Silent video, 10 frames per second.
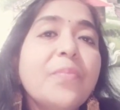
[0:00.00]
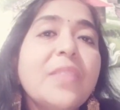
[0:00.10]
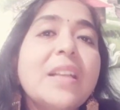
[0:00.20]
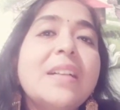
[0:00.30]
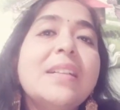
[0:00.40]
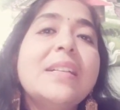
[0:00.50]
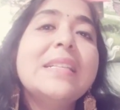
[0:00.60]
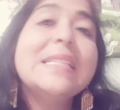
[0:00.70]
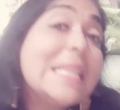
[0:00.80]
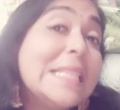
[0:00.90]
the
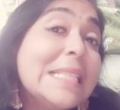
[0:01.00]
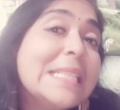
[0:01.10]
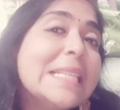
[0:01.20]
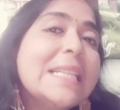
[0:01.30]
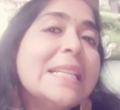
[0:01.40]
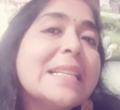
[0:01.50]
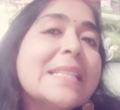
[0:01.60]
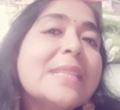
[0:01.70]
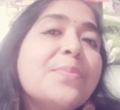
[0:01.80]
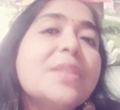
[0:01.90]
sensory
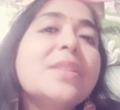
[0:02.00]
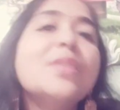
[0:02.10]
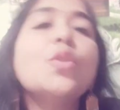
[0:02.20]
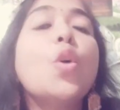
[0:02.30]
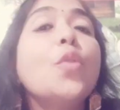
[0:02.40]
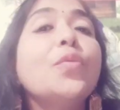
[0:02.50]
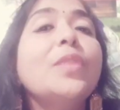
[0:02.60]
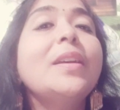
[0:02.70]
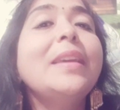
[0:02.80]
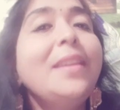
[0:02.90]
receptors of
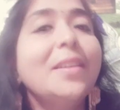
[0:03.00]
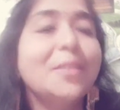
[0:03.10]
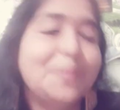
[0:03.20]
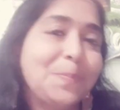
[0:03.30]
the ear.